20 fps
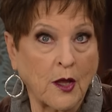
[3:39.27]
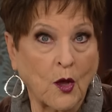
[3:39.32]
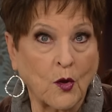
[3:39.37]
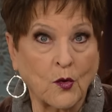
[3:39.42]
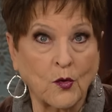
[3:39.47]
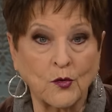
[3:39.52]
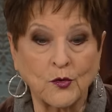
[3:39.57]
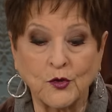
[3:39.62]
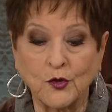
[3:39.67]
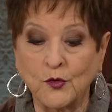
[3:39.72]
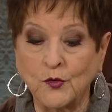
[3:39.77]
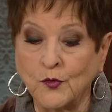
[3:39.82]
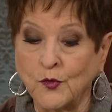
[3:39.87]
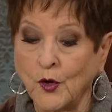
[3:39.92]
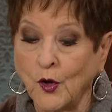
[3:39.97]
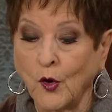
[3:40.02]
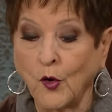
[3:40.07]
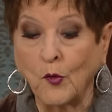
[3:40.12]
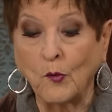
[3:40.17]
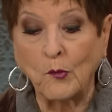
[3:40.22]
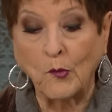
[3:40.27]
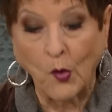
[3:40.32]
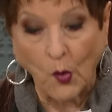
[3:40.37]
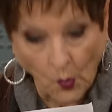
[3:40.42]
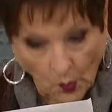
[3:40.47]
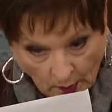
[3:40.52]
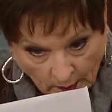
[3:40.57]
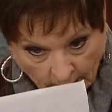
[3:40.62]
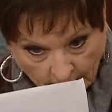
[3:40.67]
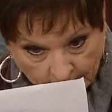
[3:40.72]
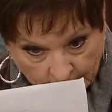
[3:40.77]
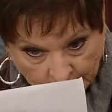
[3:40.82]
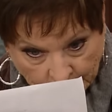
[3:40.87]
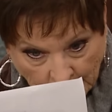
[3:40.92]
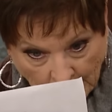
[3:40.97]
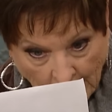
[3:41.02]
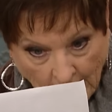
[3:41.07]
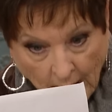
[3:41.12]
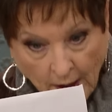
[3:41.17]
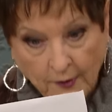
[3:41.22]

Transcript: will hold you no freedom. more. Freedom.